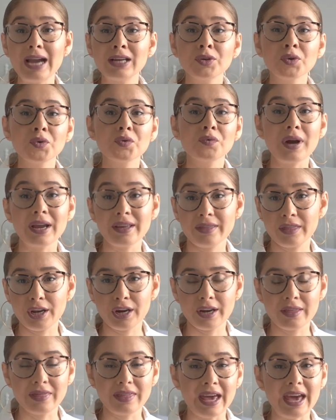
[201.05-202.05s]
I knew right
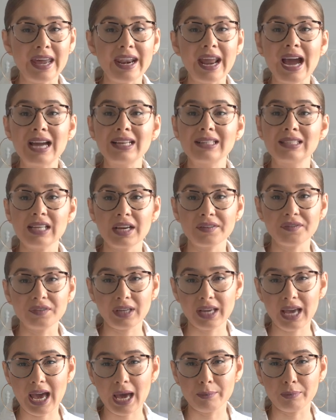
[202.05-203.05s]
there and then I
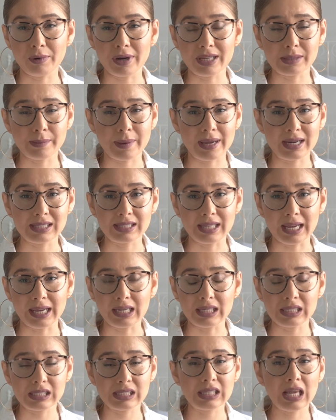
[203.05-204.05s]
definitely had breast
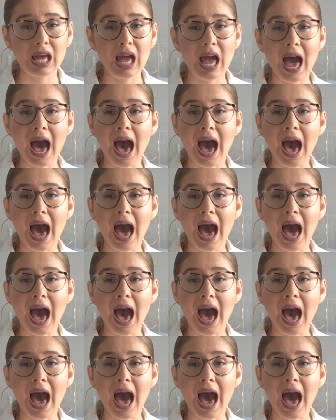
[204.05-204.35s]
mastitis.